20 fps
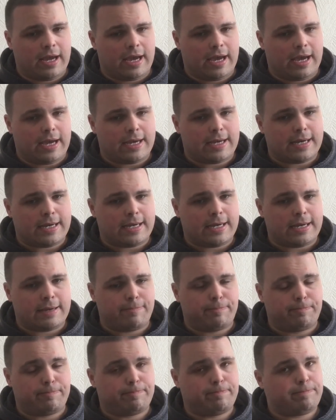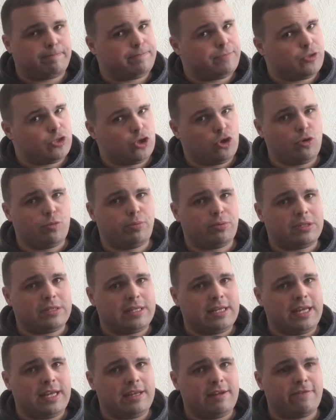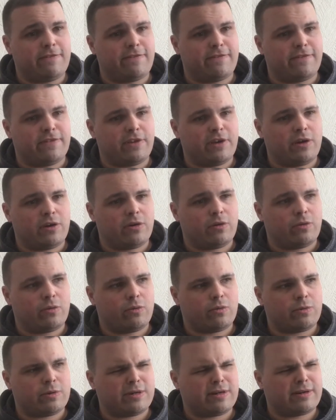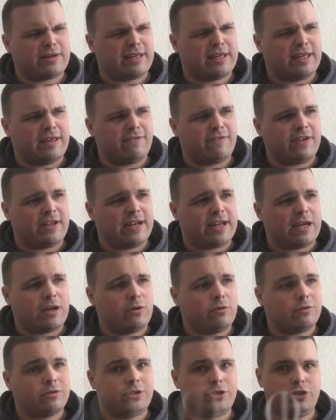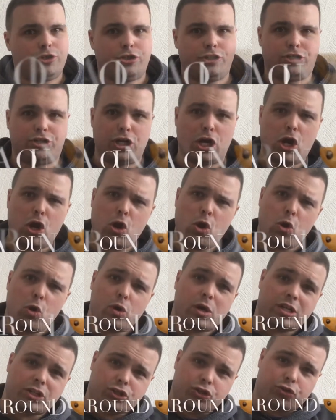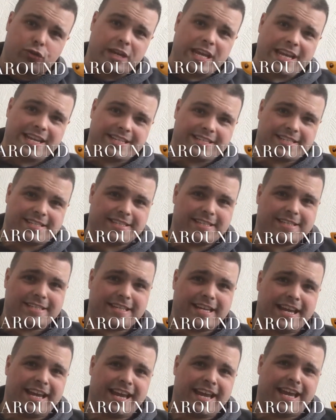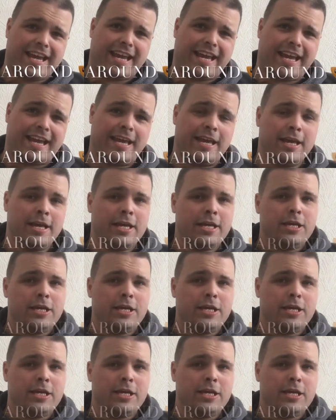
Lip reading: I do believe that we're giving out Duke treats today.